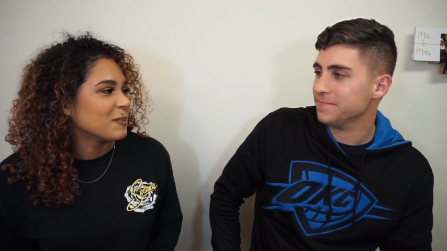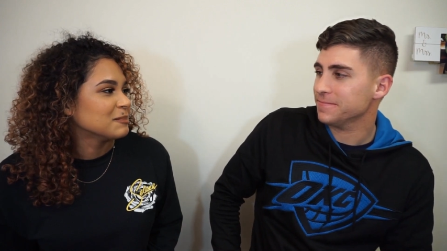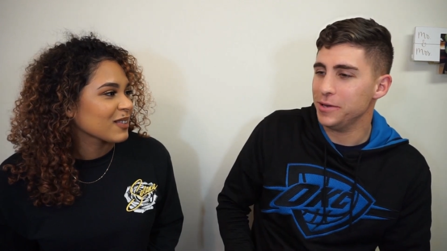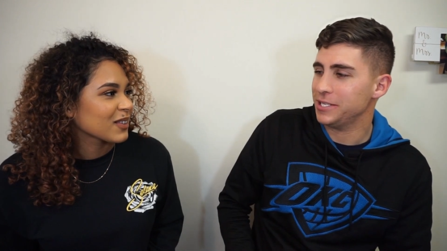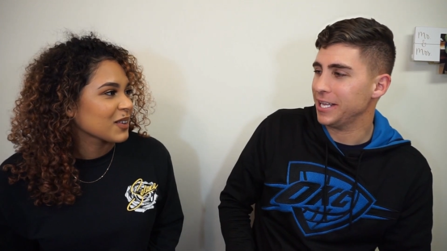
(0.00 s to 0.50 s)

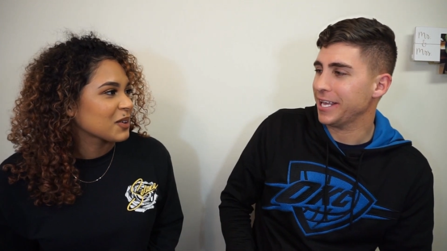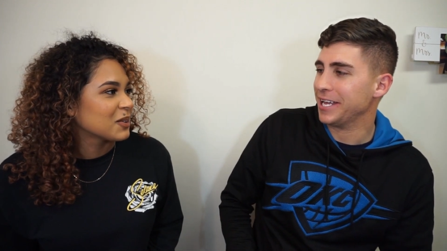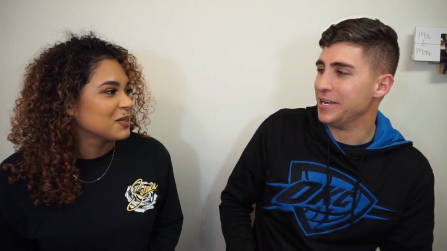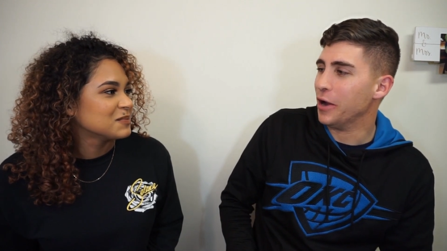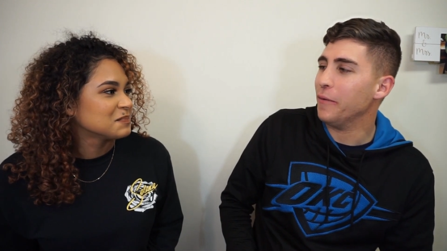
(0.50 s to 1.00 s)
Speaker 1: You say like I
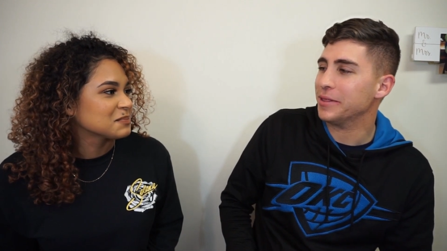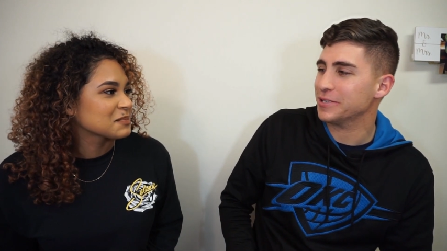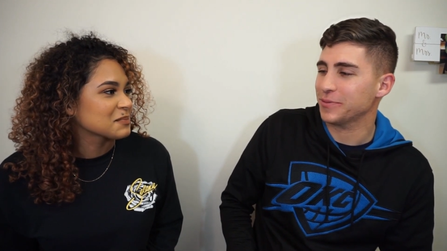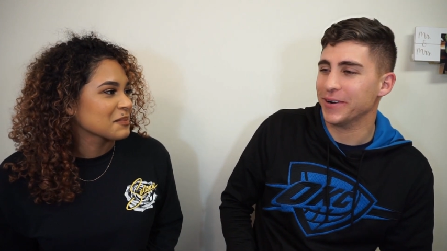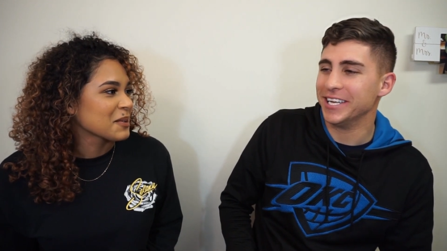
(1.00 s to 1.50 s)
know what this
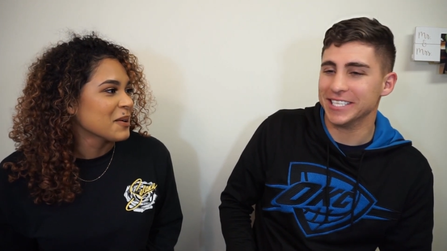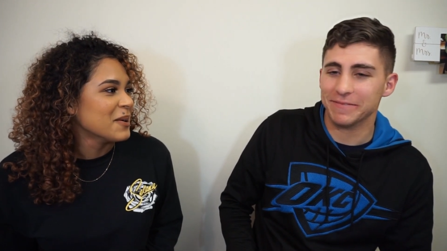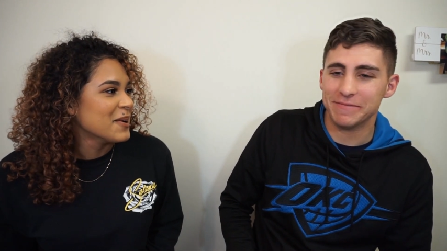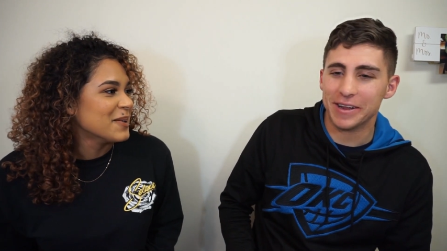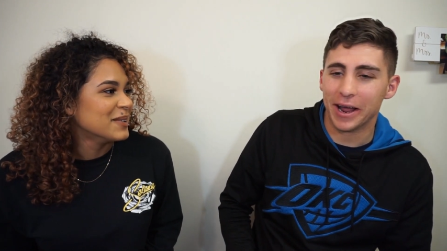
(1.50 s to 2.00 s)
word is. I,
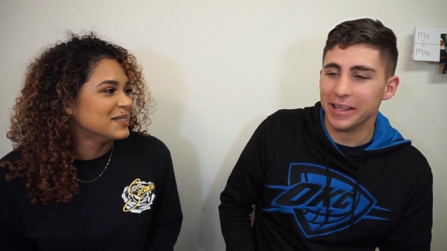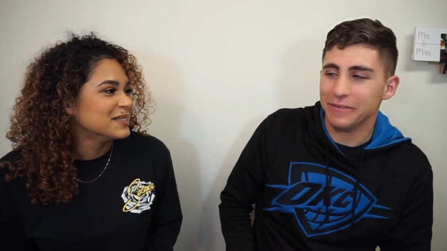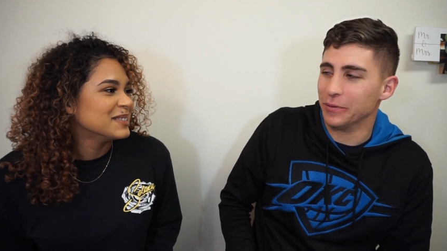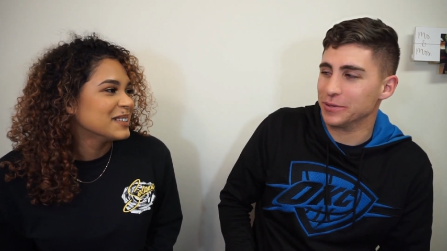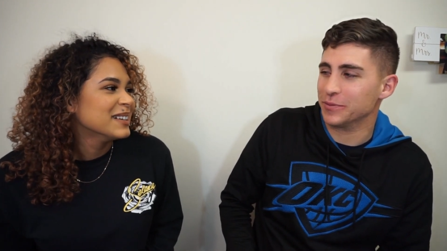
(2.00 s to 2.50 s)
know, I didn't
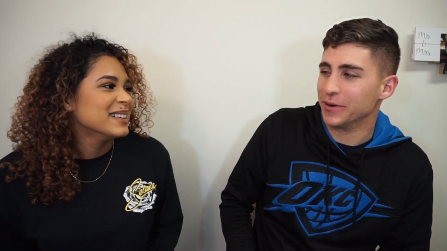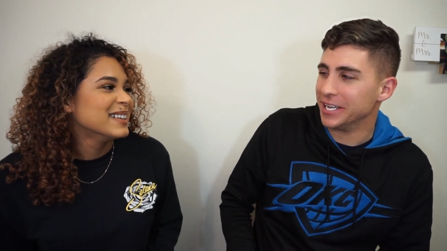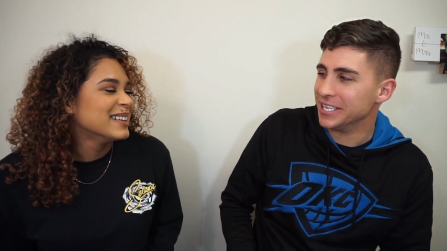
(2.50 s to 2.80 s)
know this word